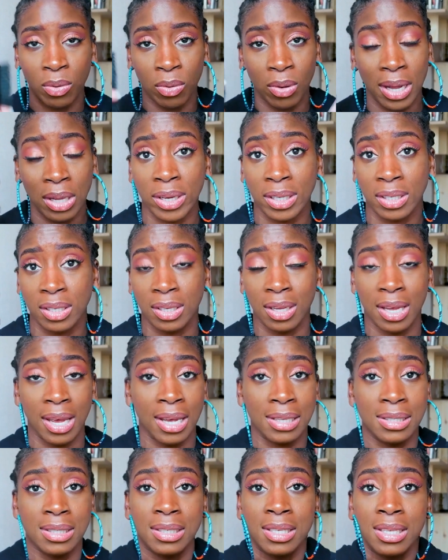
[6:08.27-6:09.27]
or what
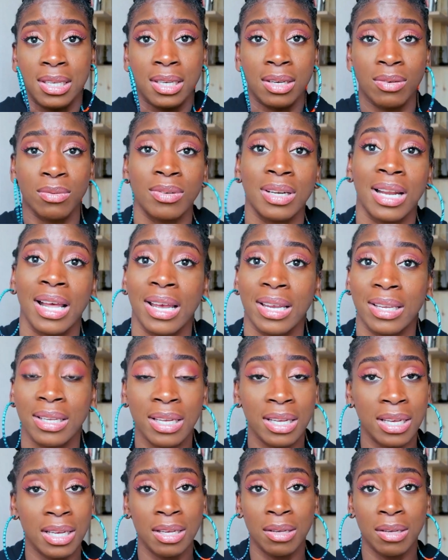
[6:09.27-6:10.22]
I see online.